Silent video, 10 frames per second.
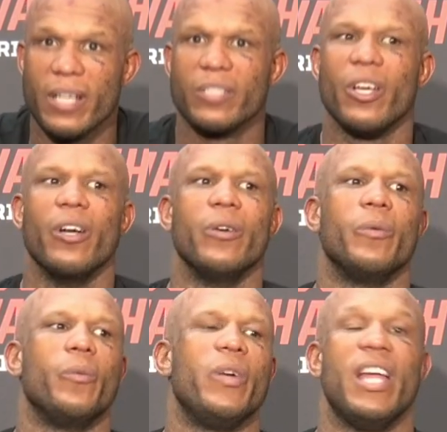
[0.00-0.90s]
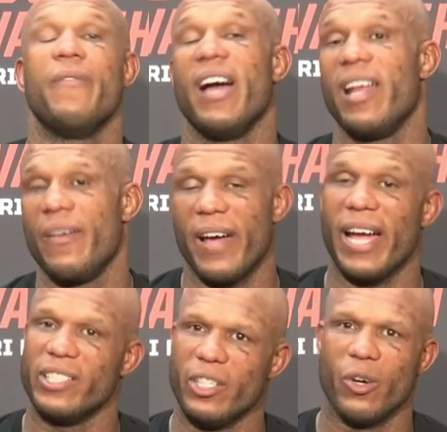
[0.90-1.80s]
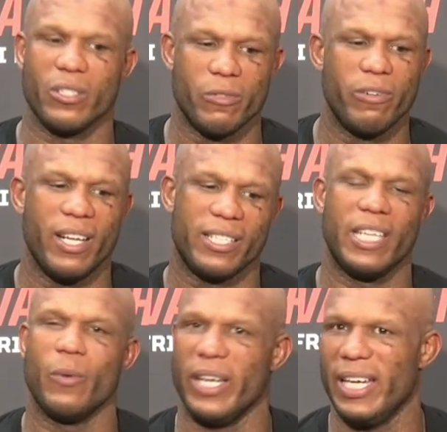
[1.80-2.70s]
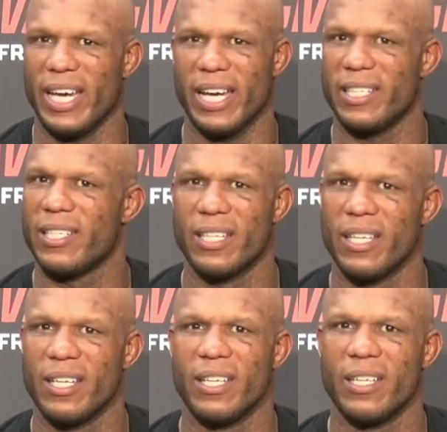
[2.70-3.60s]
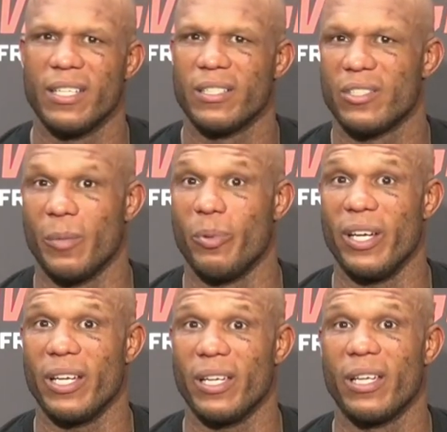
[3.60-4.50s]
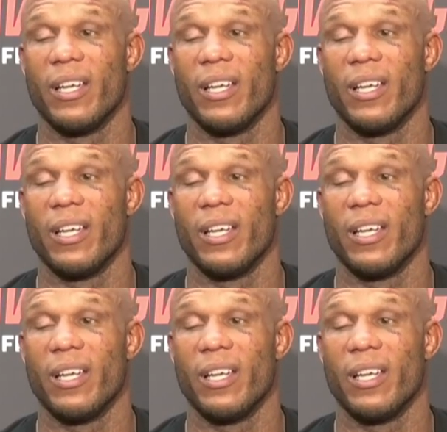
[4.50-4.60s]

So I never actually got to really see what he had to bring.